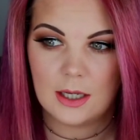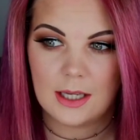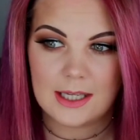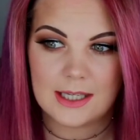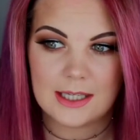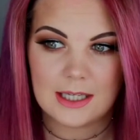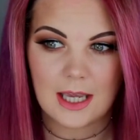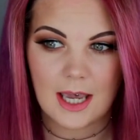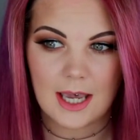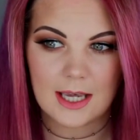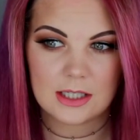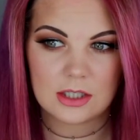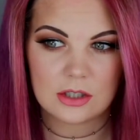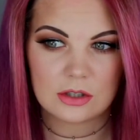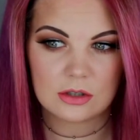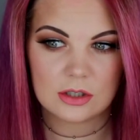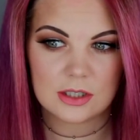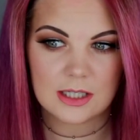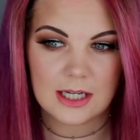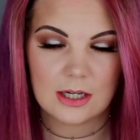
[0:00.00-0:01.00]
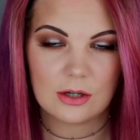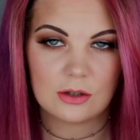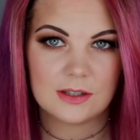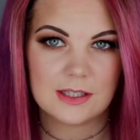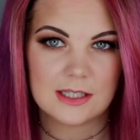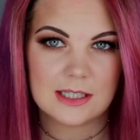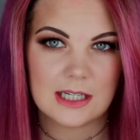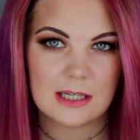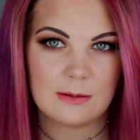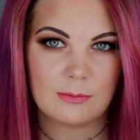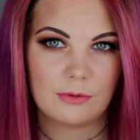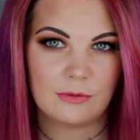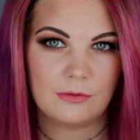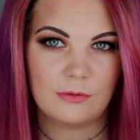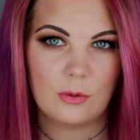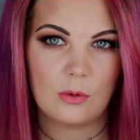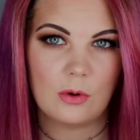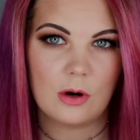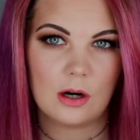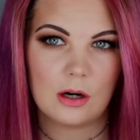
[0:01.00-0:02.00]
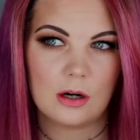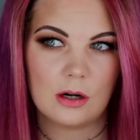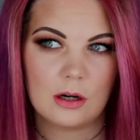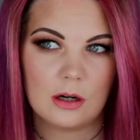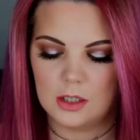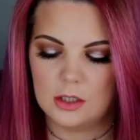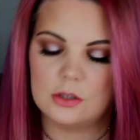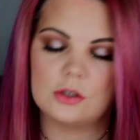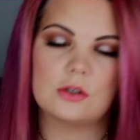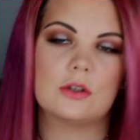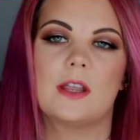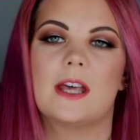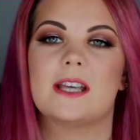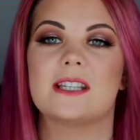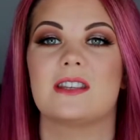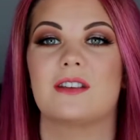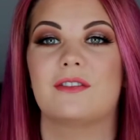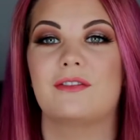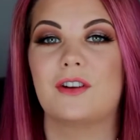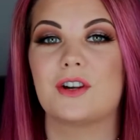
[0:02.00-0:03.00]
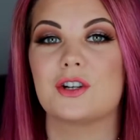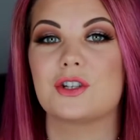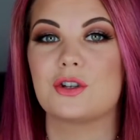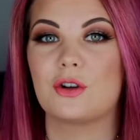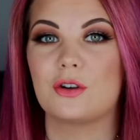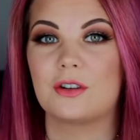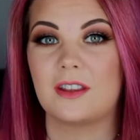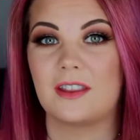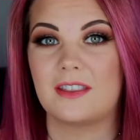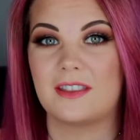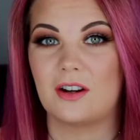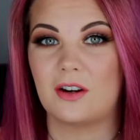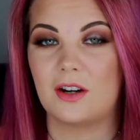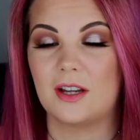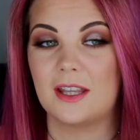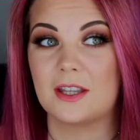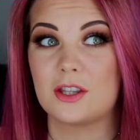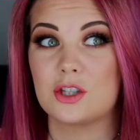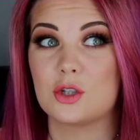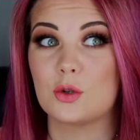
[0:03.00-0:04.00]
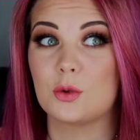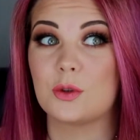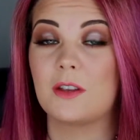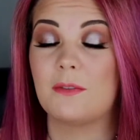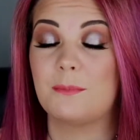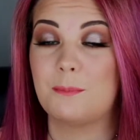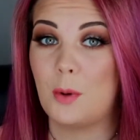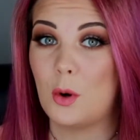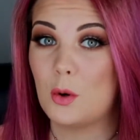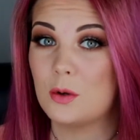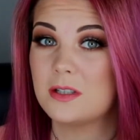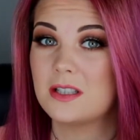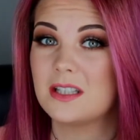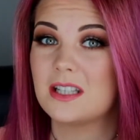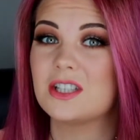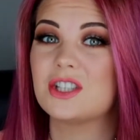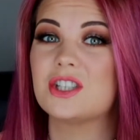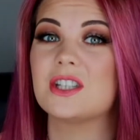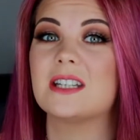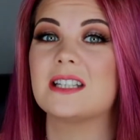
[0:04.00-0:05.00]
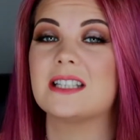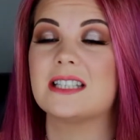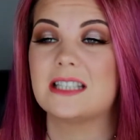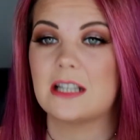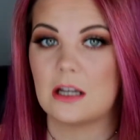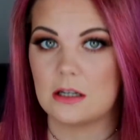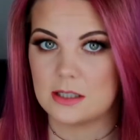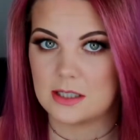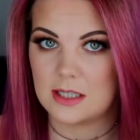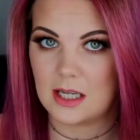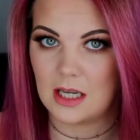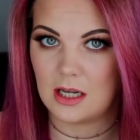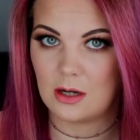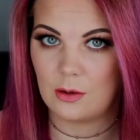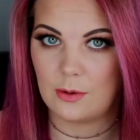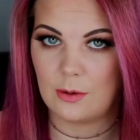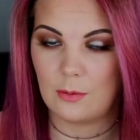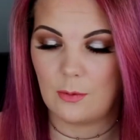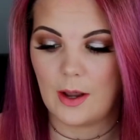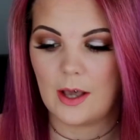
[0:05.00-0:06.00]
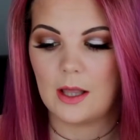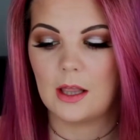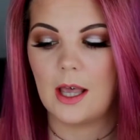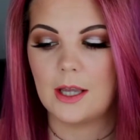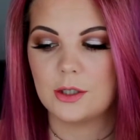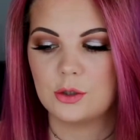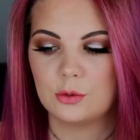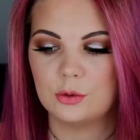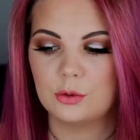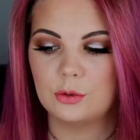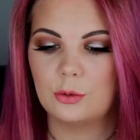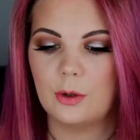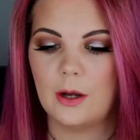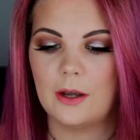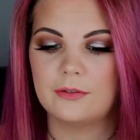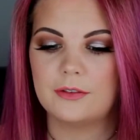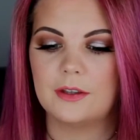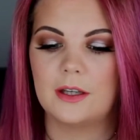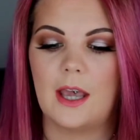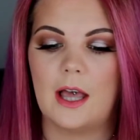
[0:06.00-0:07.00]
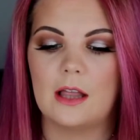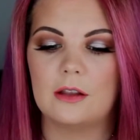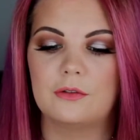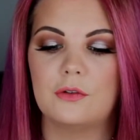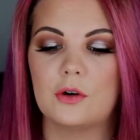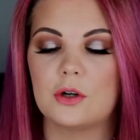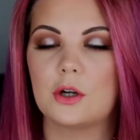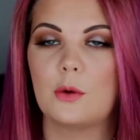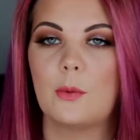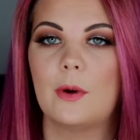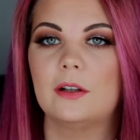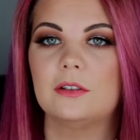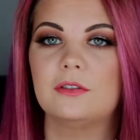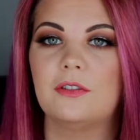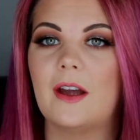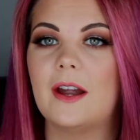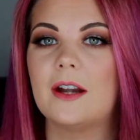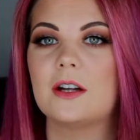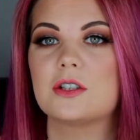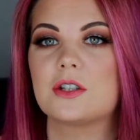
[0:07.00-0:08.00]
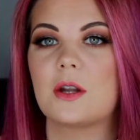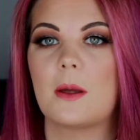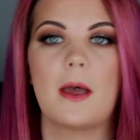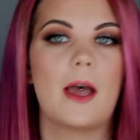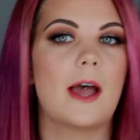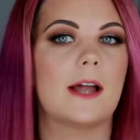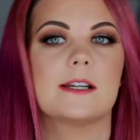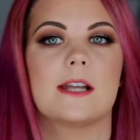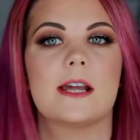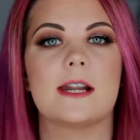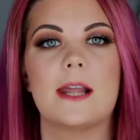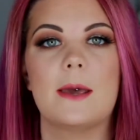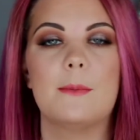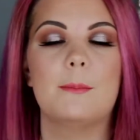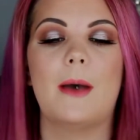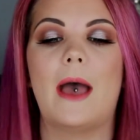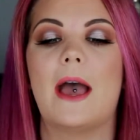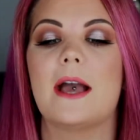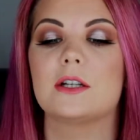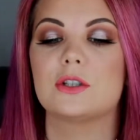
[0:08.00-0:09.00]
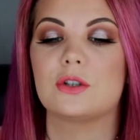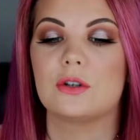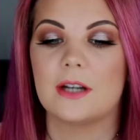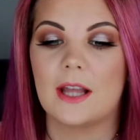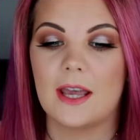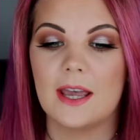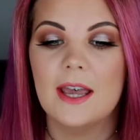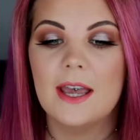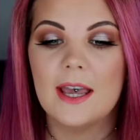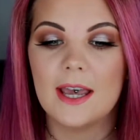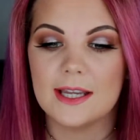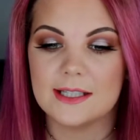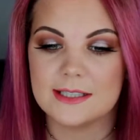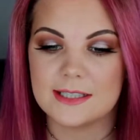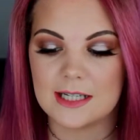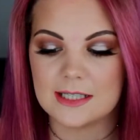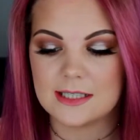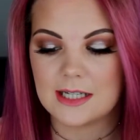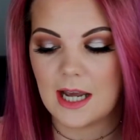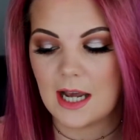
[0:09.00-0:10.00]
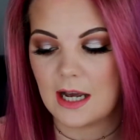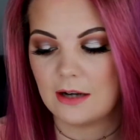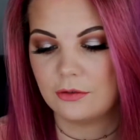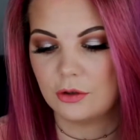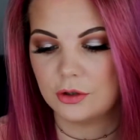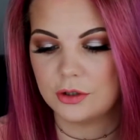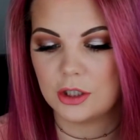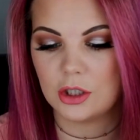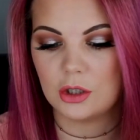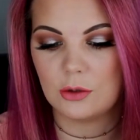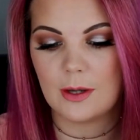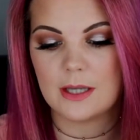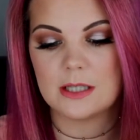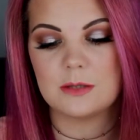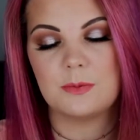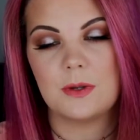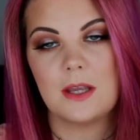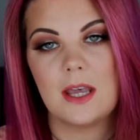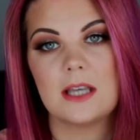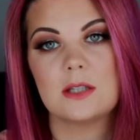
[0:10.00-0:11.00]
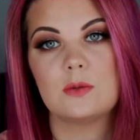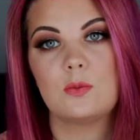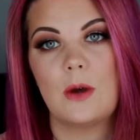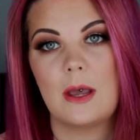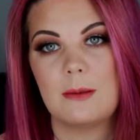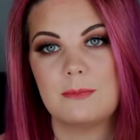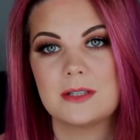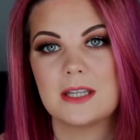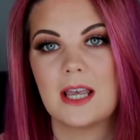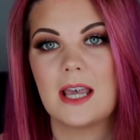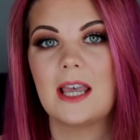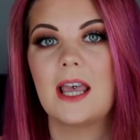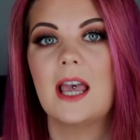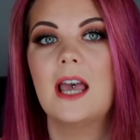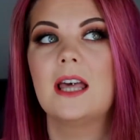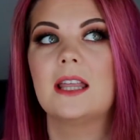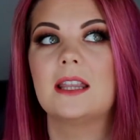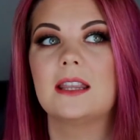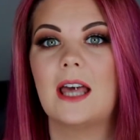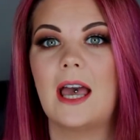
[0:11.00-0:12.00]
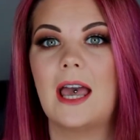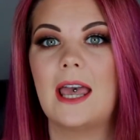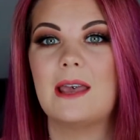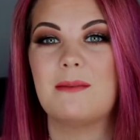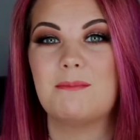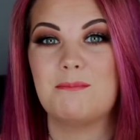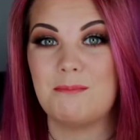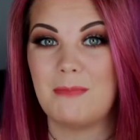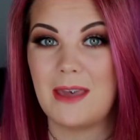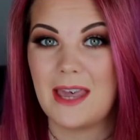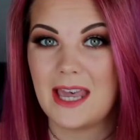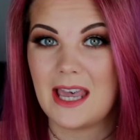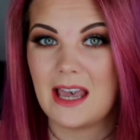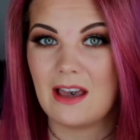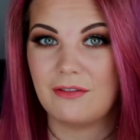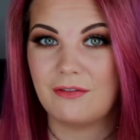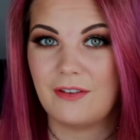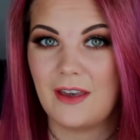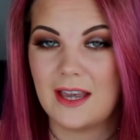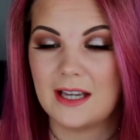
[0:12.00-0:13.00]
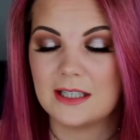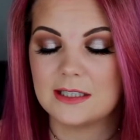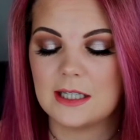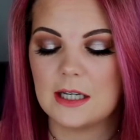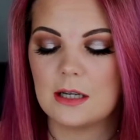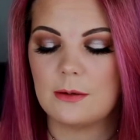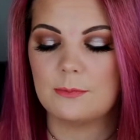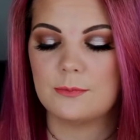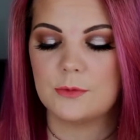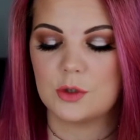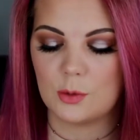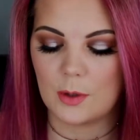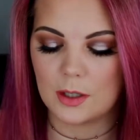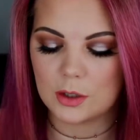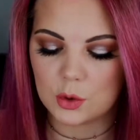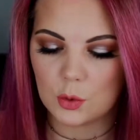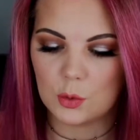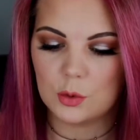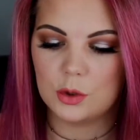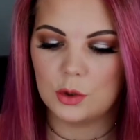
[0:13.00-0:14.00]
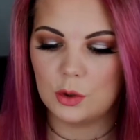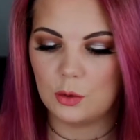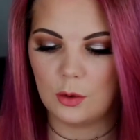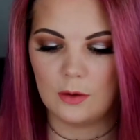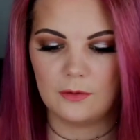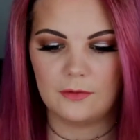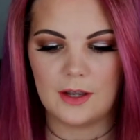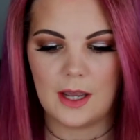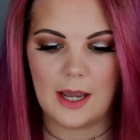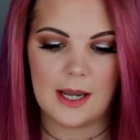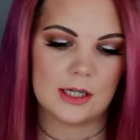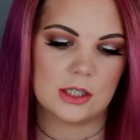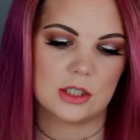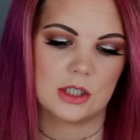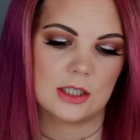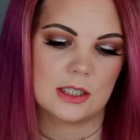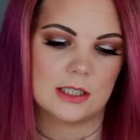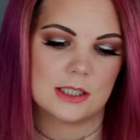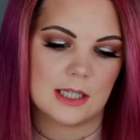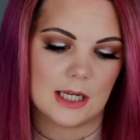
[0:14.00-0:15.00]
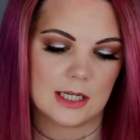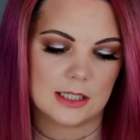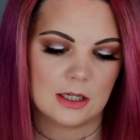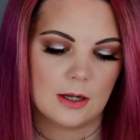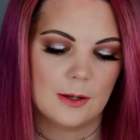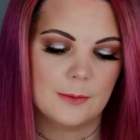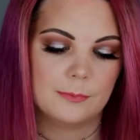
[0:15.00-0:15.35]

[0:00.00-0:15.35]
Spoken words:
yesterday or the day before. So that's the 1st or the 30th. So the postage does take a wee while. I don't know if the California wildfires had an impact on it. It did have on the USPS website that it may affect it, so I don't know if it actually did.